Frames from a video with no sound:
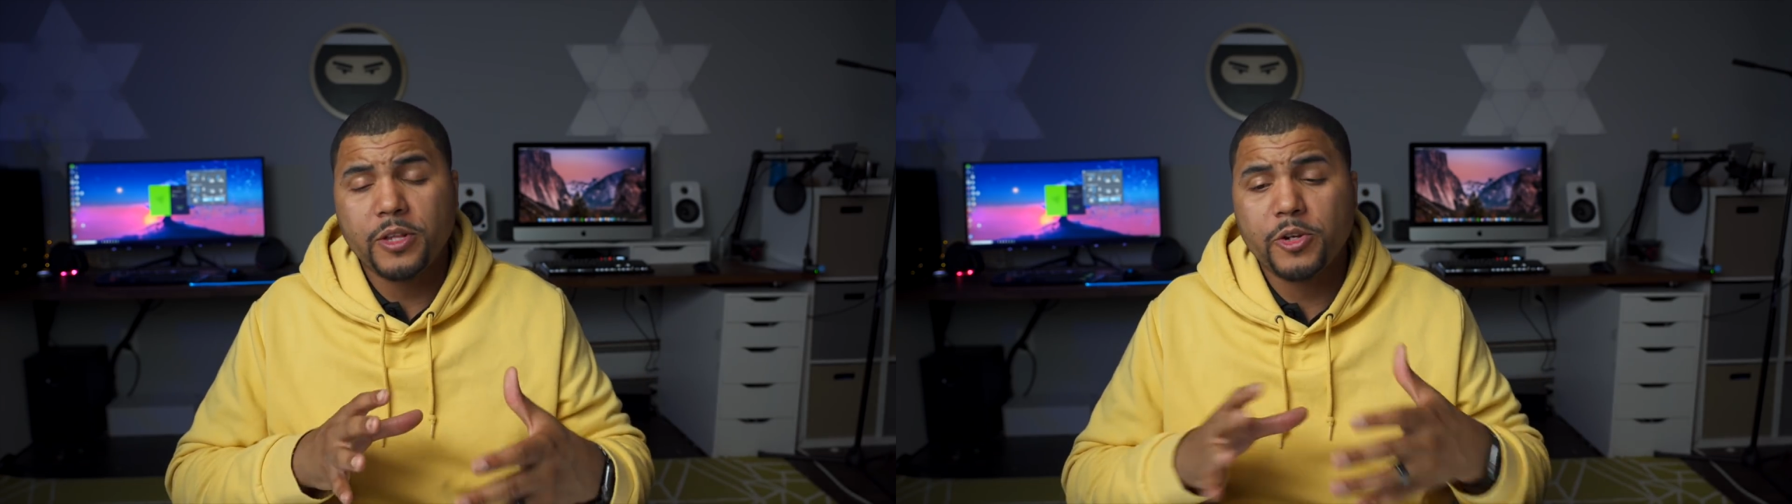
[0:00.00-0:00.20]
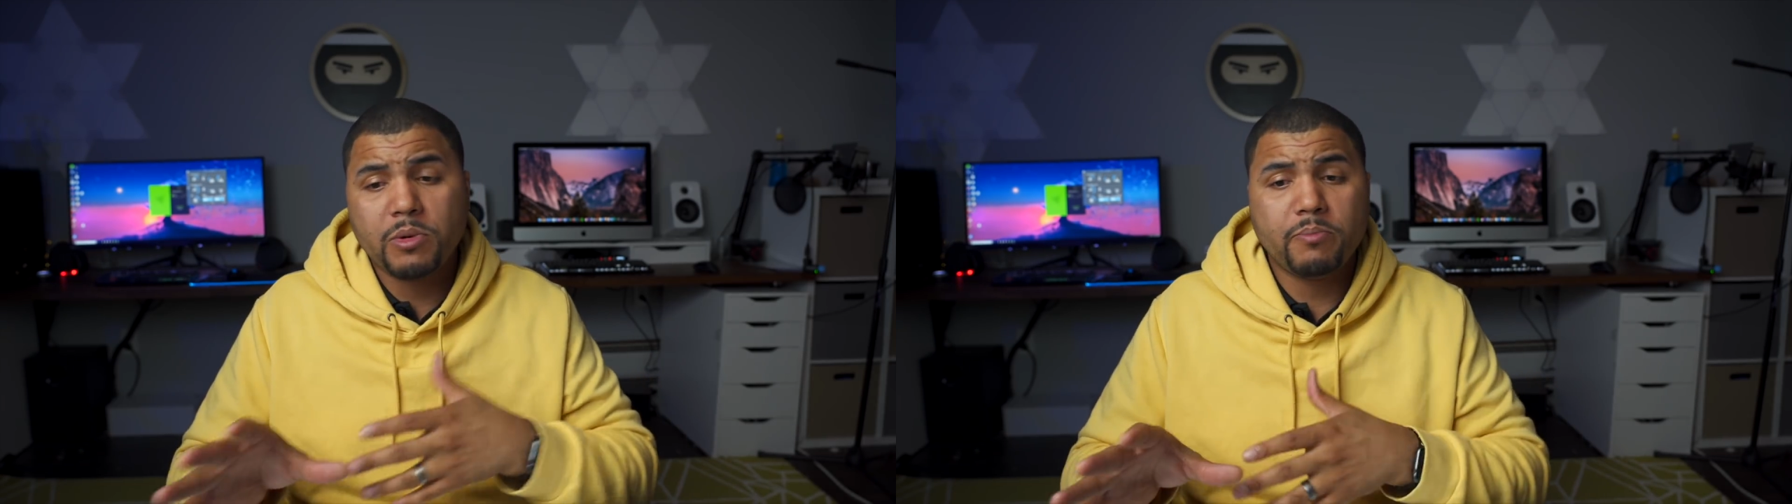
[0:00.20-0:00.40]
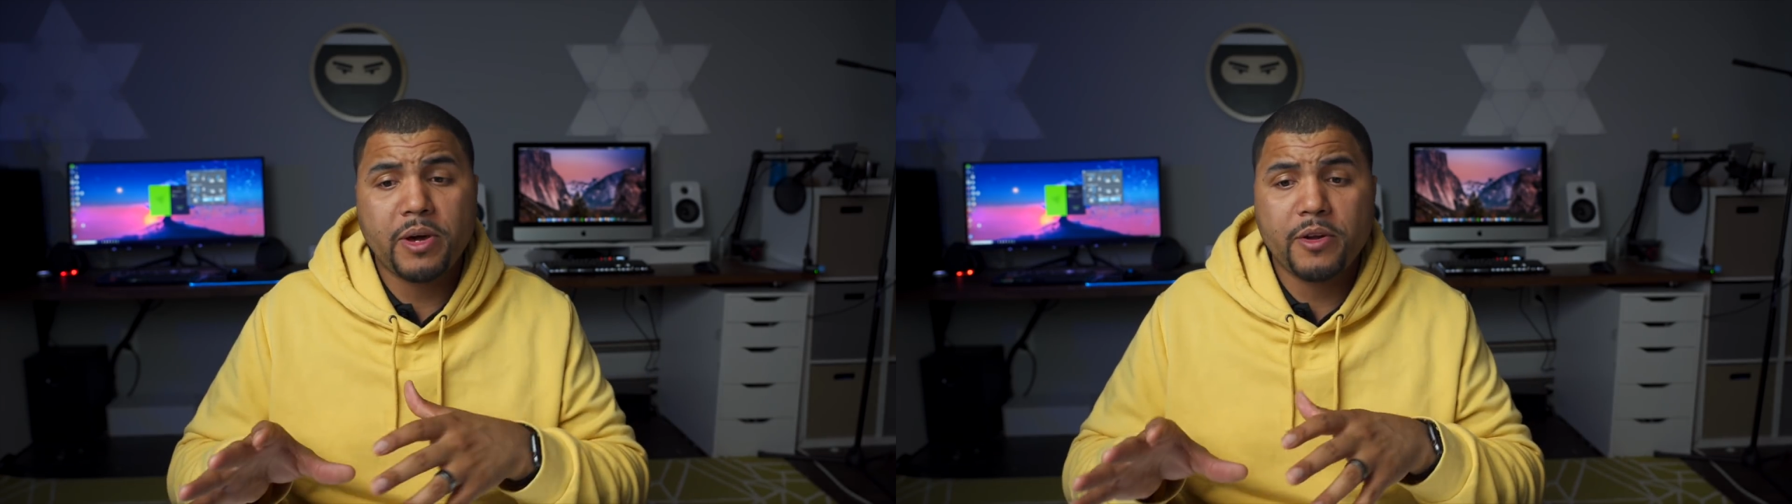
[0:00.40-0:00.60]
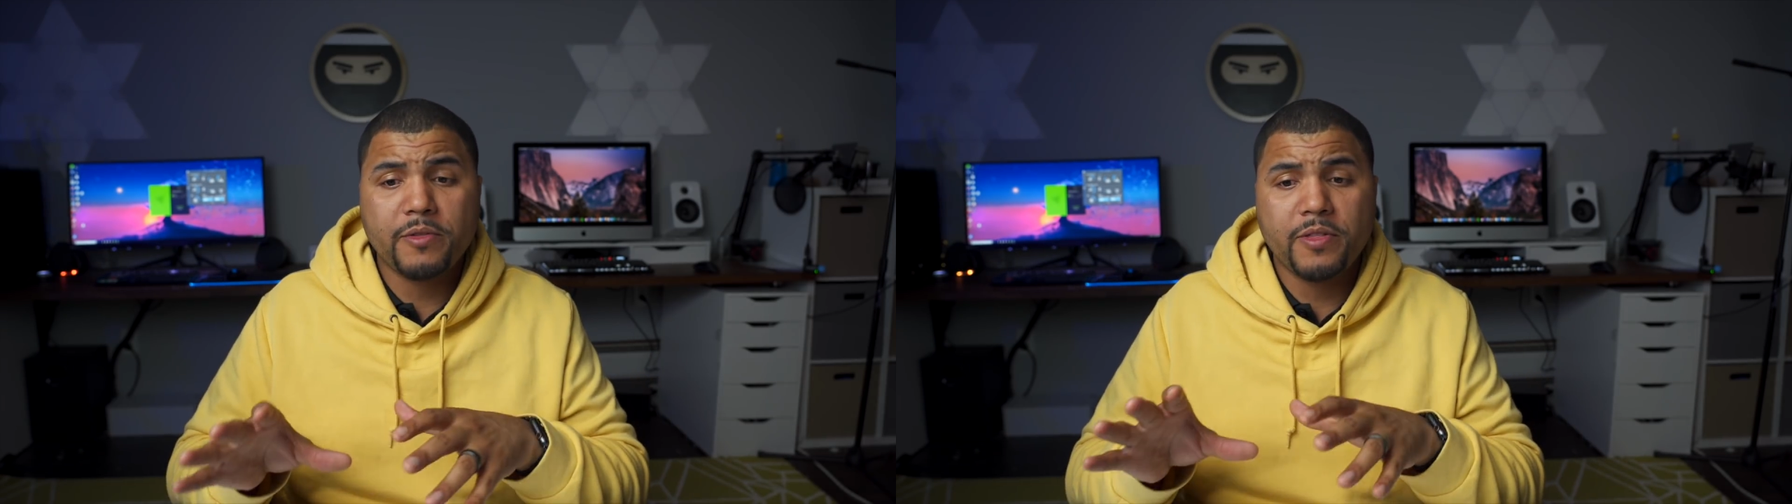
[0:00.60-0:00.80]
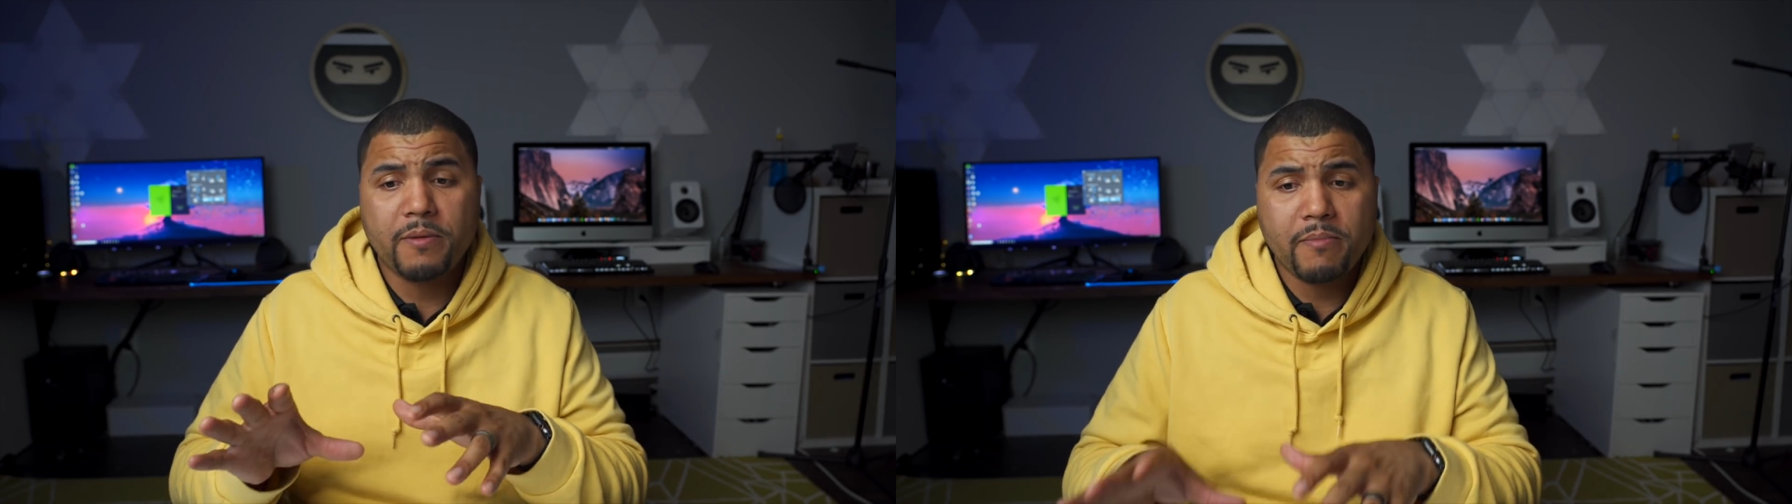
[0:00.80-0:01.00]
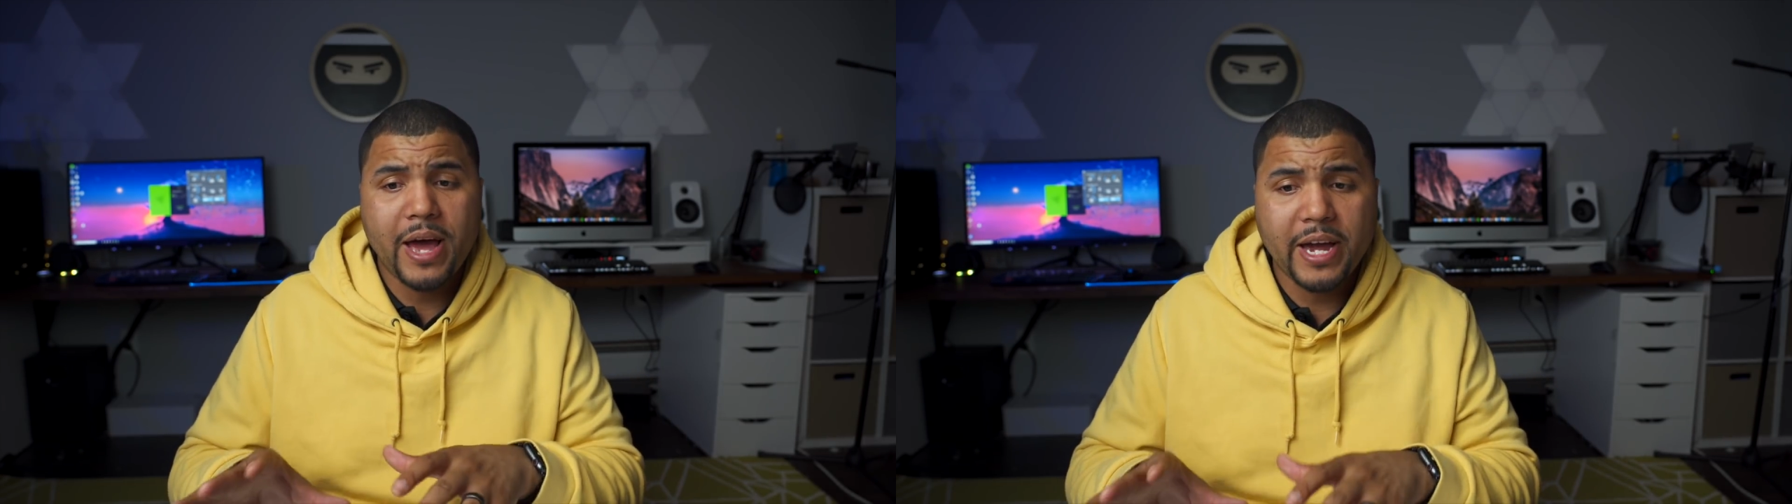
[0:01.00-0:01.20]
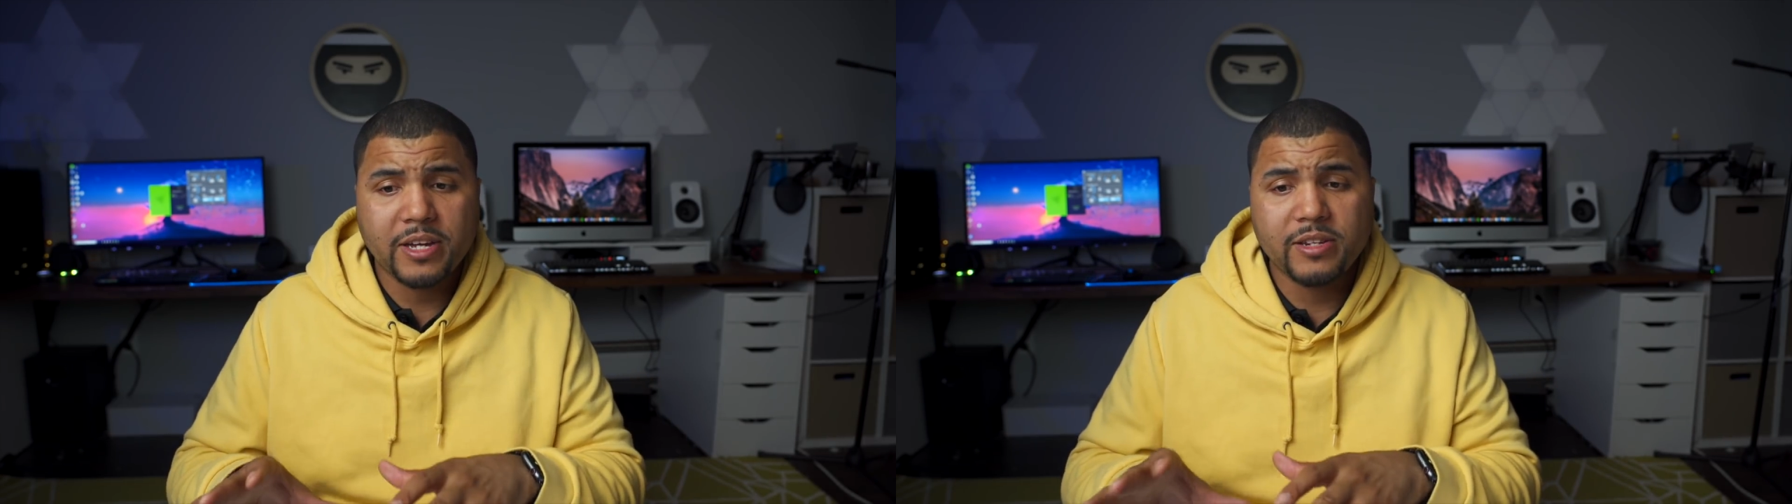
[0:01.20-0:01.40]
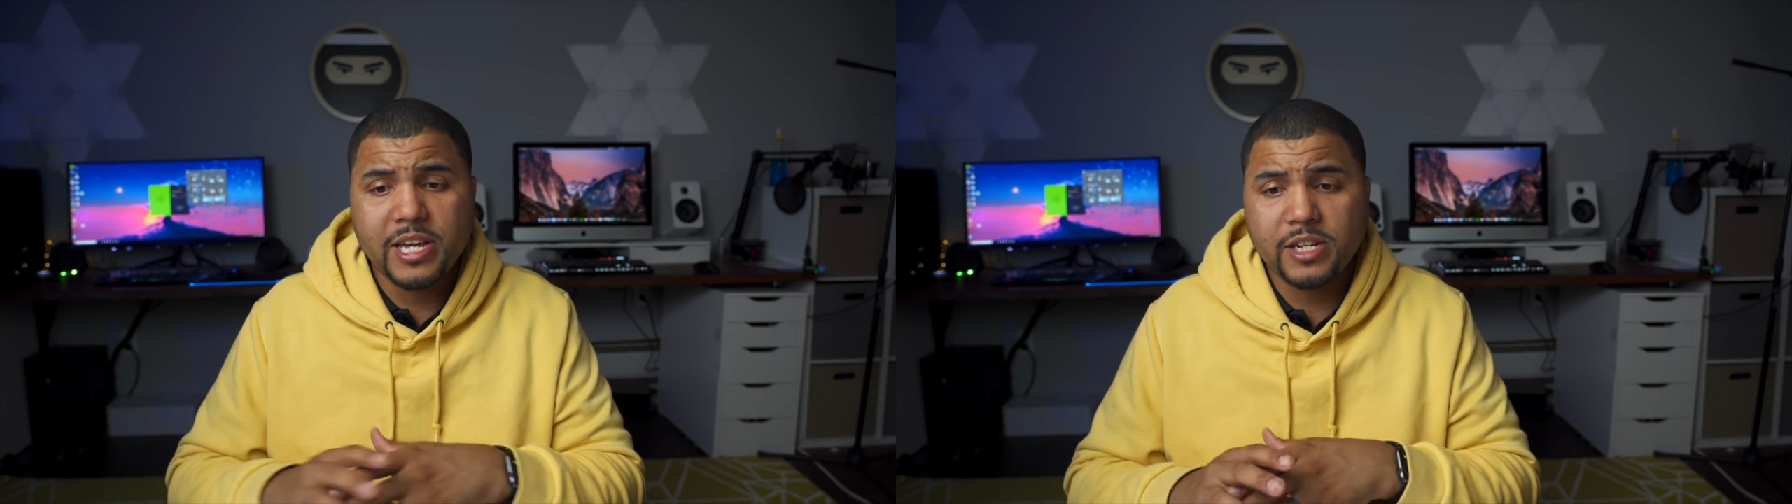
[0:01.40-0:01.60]
a little bit better than the
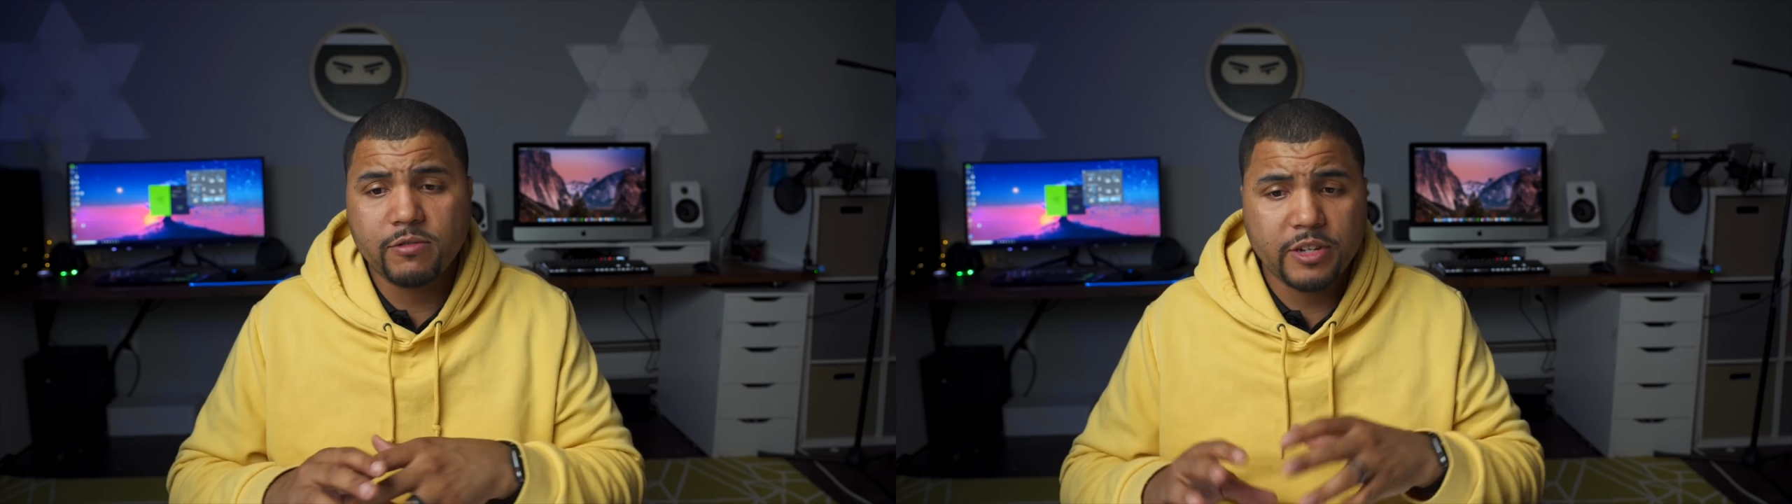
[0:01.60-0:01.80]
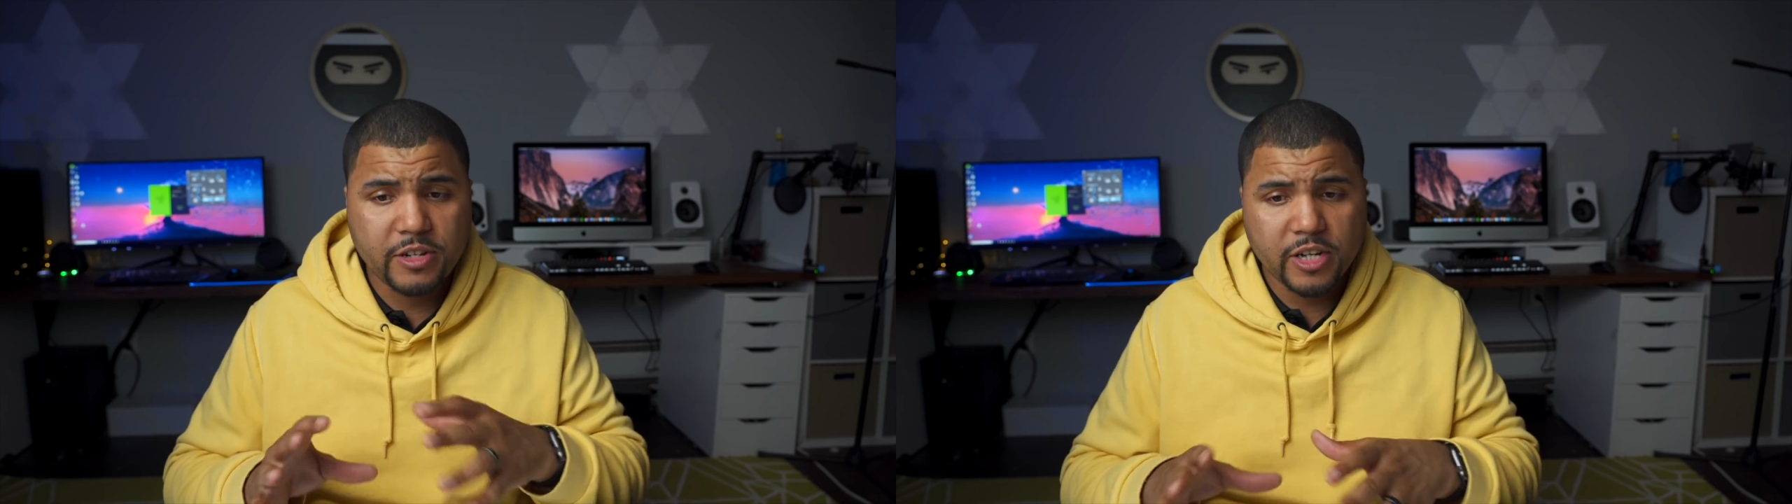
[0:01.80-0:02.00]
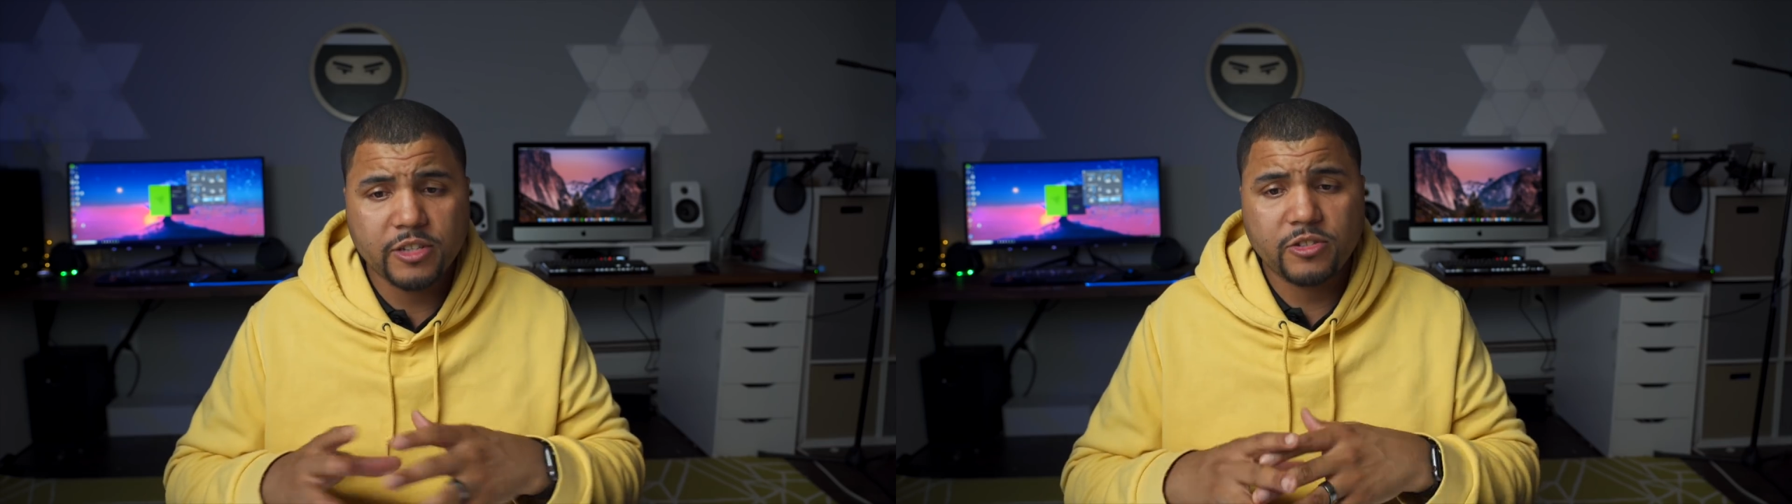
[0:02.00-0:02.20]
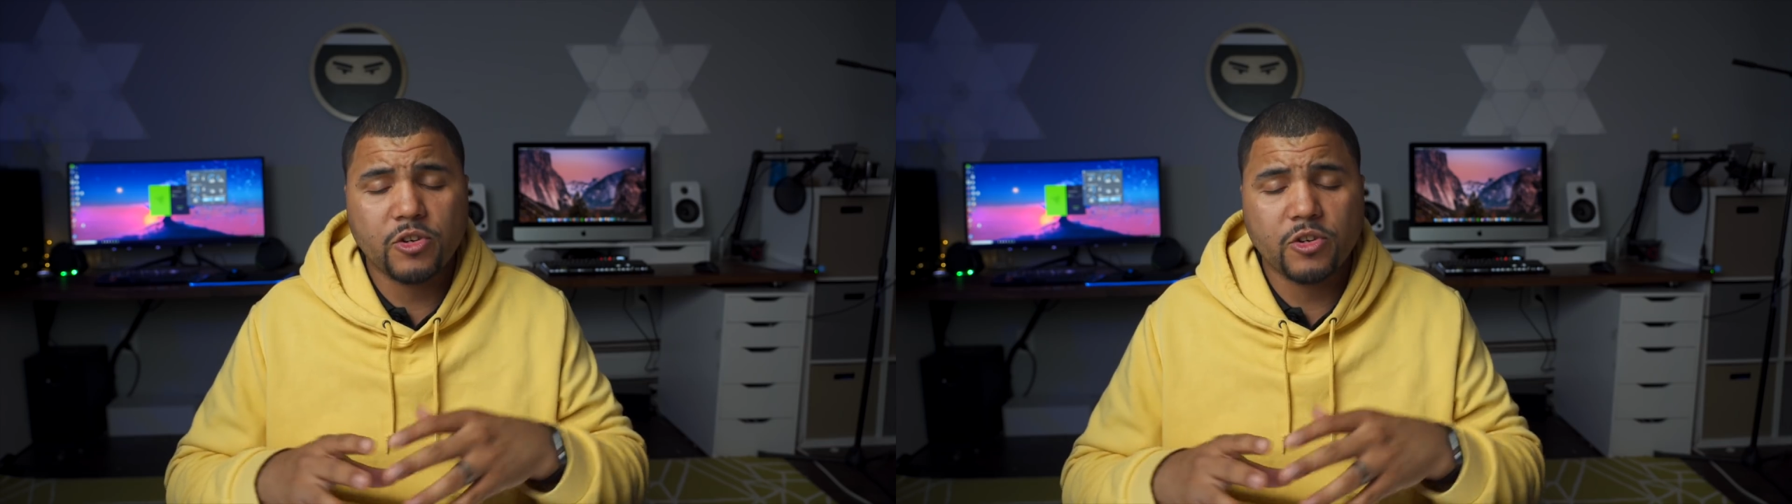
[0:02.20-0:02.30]
Mac natively does.